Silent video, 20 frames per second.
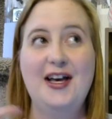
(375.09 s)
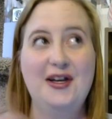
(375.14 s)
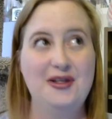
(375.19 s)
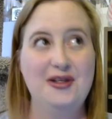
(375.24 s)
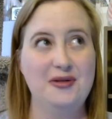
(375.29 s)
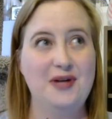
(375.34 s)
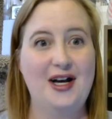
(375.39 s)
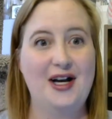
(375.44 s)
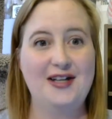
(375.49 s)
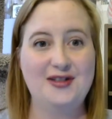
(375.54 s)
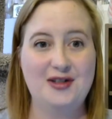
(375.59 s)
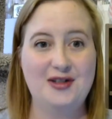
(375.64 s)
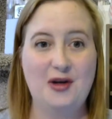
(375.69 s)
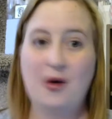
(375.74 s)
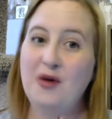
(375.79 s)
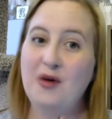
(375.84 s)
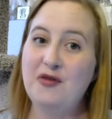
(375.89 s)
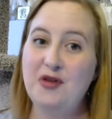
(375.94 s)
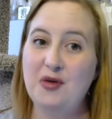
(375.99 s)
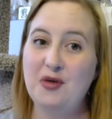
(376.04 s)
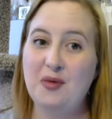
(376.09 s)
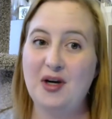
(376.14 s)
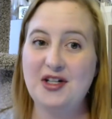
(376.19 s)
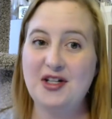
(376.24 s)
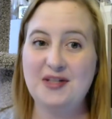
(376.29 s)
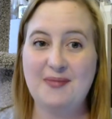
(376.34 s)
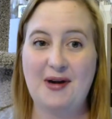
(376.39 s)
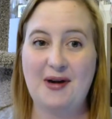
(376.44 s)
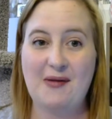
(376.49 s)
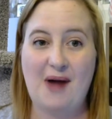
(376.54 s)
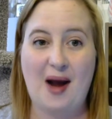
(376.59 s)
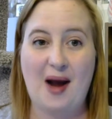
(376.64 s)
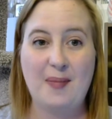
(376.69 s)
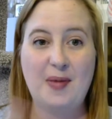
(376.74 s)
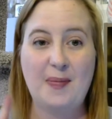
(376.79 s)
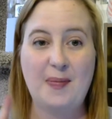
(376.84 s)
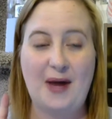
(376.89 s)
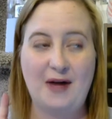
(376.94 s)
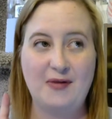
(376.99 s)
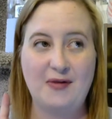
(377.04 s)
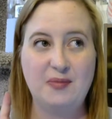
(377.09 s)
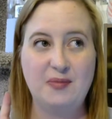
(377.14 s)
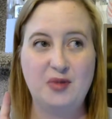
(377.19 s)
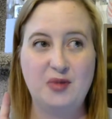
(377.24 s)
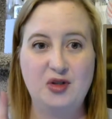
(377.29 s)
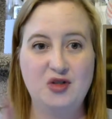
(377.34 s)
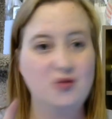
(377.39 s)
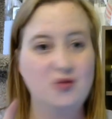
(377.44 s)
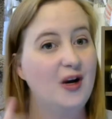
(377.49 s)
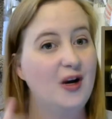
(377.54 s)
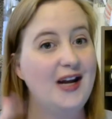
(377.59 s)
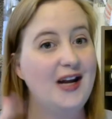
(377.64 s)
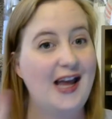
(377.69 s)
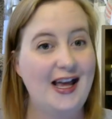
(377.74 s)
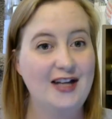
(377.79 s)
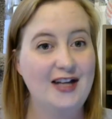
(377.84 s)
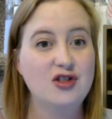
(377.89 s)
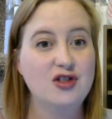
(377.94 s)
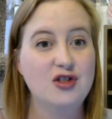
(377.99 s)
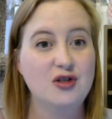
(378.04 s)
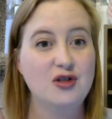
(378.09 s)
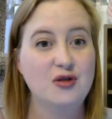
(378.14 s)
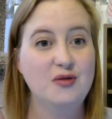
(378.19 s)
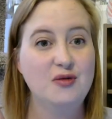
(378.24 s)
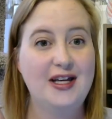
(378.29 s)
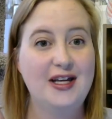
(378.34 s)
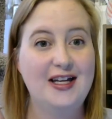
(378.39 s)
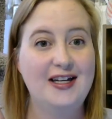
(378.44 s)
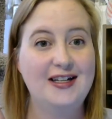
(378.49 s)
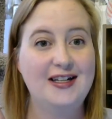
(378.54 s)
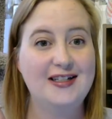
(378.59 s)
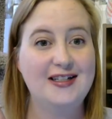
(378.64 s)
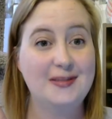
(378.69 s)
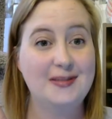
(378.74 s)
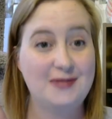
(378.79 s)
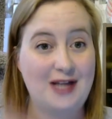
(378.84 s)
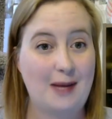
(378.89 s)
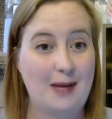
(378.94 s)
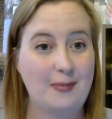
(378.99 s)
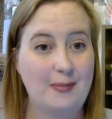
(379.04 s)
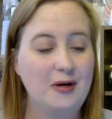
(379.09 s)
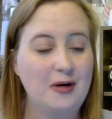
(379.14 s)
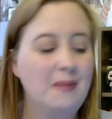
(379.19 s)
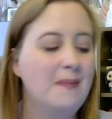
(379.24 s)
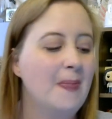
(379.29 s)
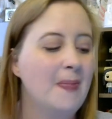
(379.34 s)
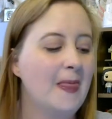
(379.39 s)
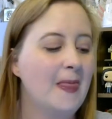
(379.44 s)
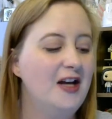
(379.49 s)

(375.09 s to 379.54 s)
You guys know if you watched my wrap up, I read books one and two in September.